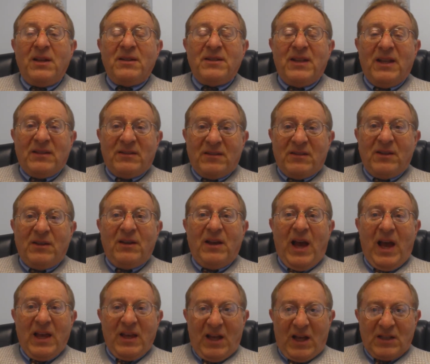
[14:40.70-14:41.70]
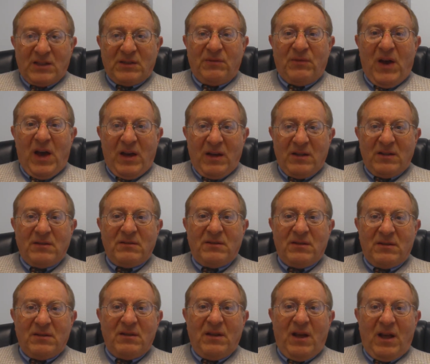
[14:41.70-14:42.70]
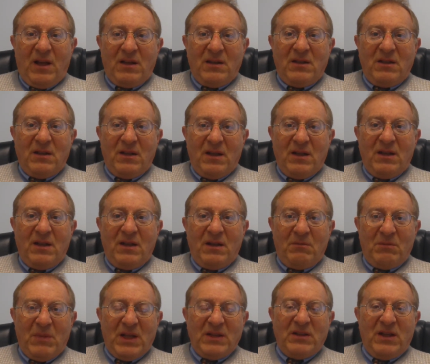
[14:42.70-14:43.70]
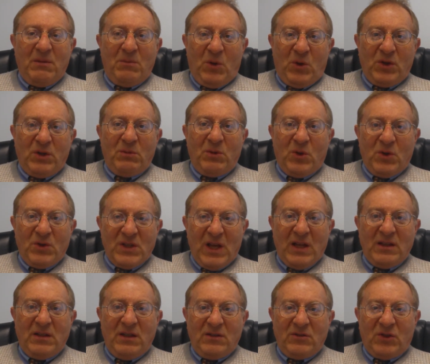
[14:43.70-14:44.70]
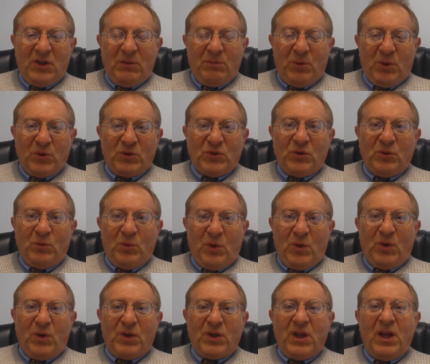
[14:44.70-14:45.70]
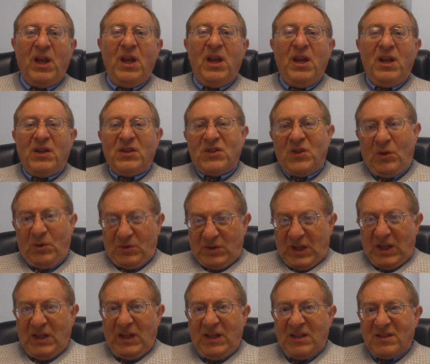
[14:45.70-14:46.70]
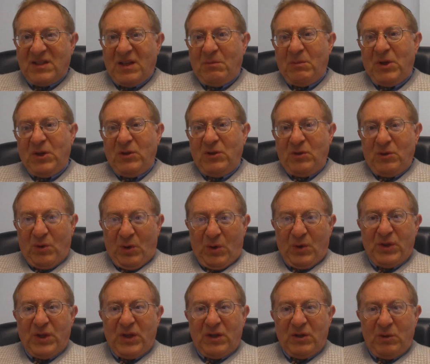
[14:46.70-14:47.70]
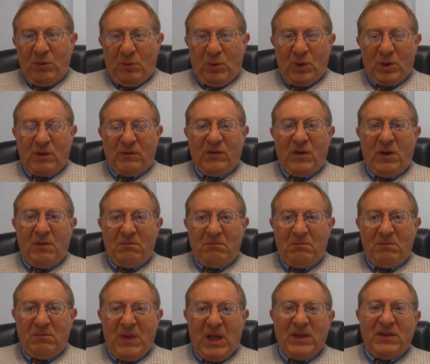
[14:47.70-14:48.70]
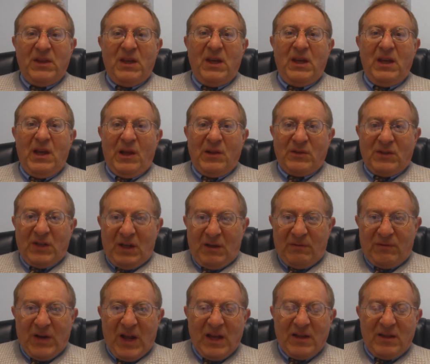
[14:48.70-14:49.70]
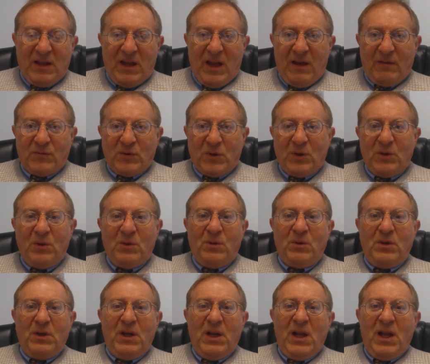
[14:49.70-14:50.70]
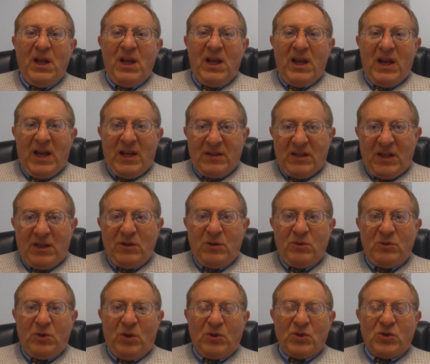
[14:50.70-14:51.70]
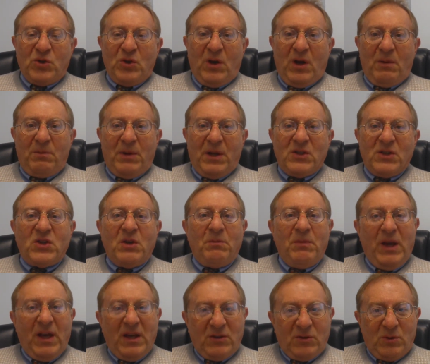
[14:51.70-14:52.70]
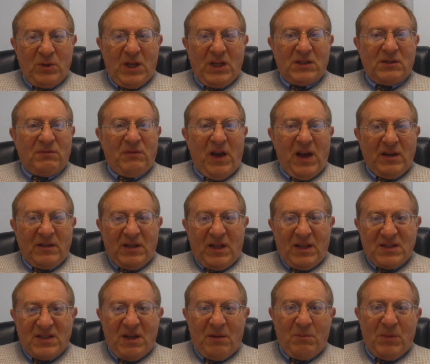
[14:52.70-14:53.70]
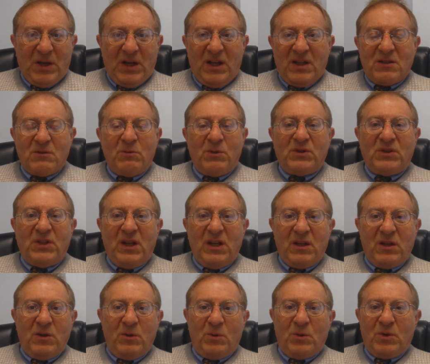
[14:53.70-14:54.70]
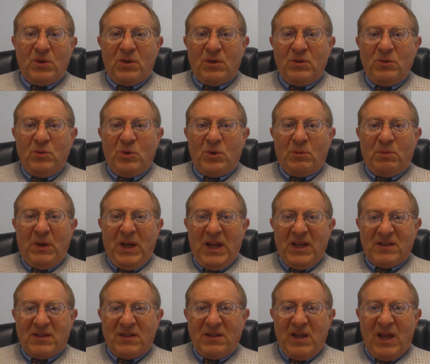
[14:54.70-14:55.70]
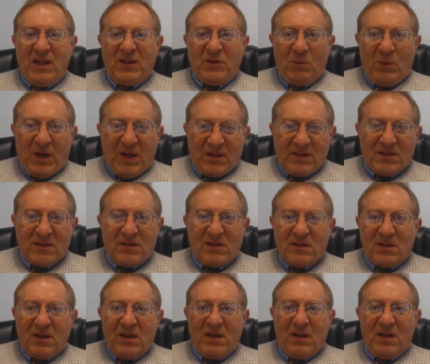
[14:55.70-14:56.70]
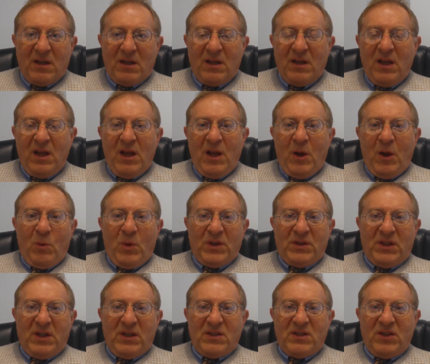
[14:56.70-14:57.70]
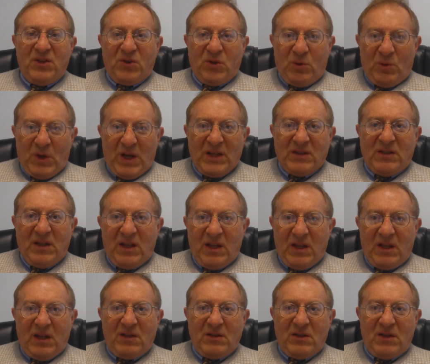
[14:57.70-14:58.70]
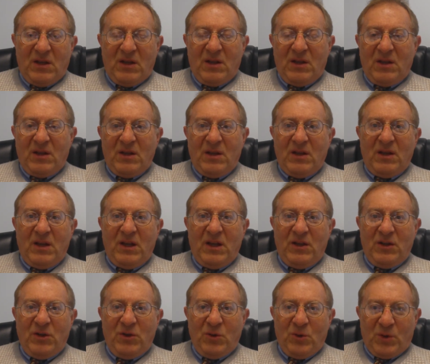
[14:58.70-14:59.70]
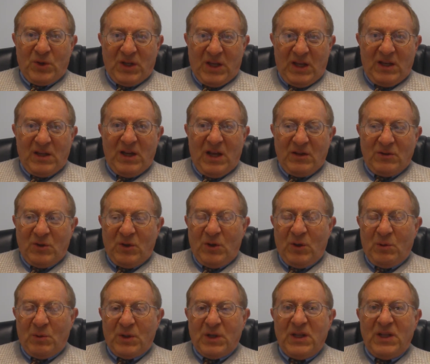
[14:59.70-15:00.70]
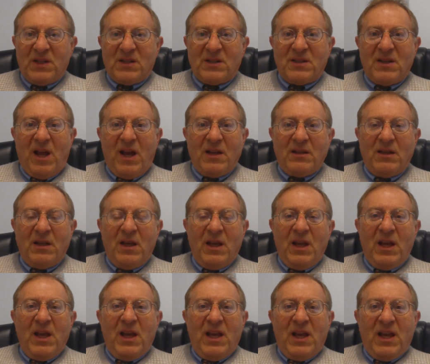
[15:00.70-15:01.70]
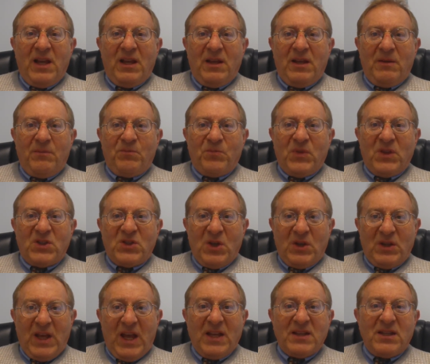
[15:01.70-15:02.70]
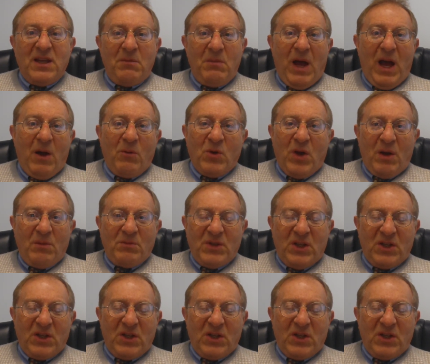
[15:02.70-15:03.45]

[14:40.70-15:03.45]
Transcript: that I got fired on Monday morning because I didn't report to work. So they need somebody, you go there, you work from Monday until Friday afternoon, and then you don't show up on Shabbat, you get fired, and somebody else will take your place. That was what is circulating in New York area, on the Lower East Side. So they asked him, how come